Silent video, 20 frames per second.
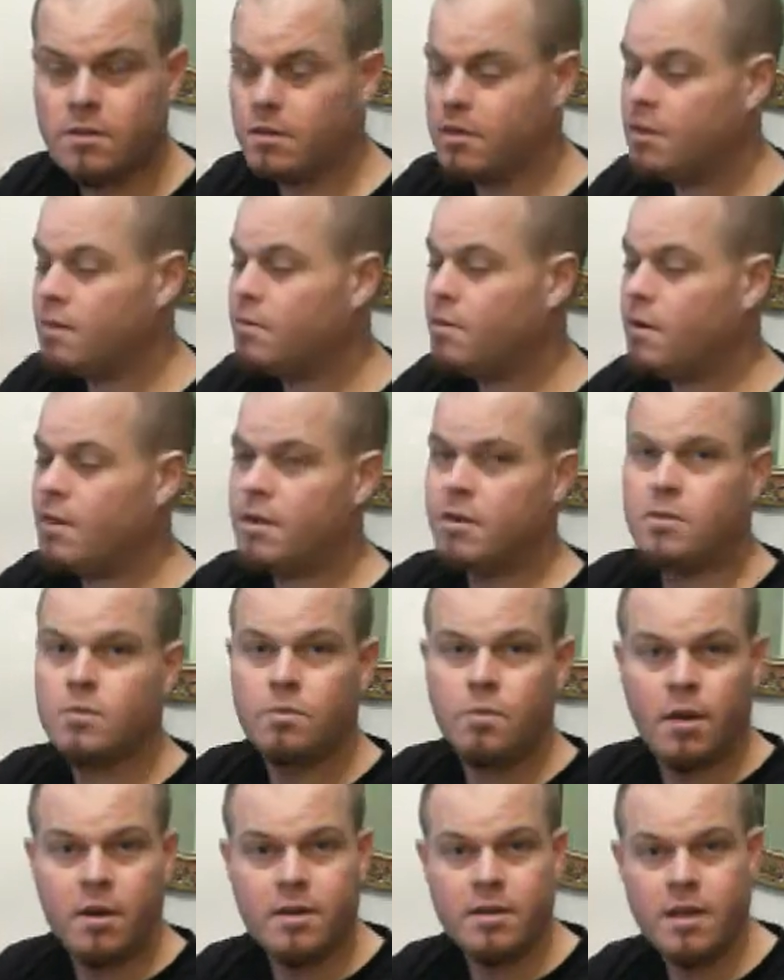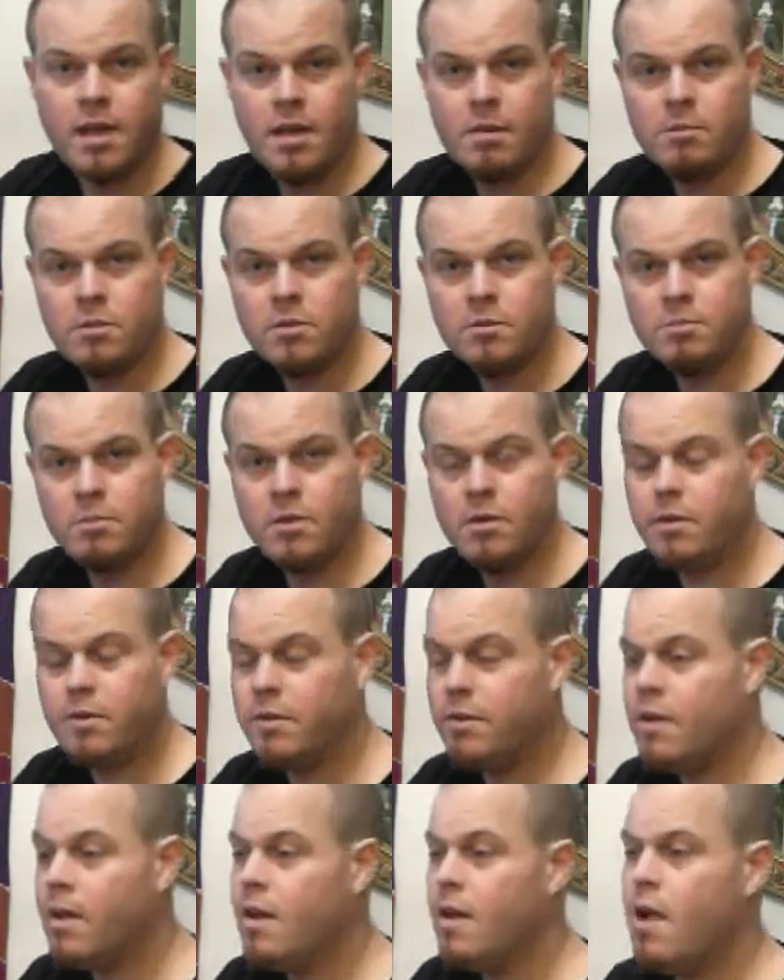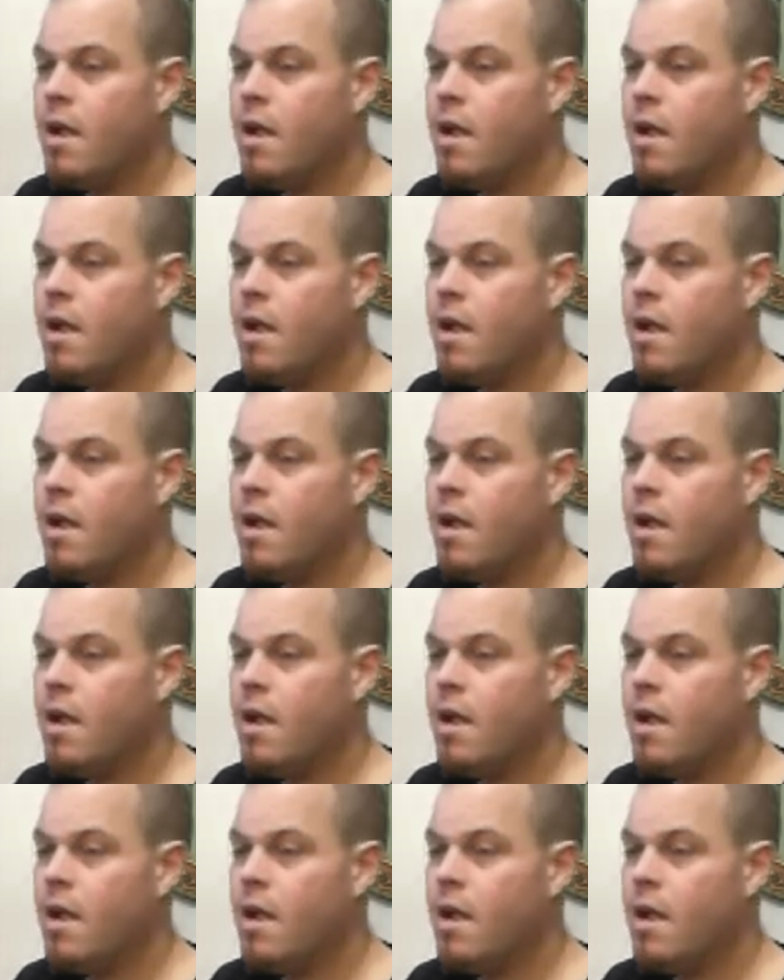whether it's 1 tablespoon,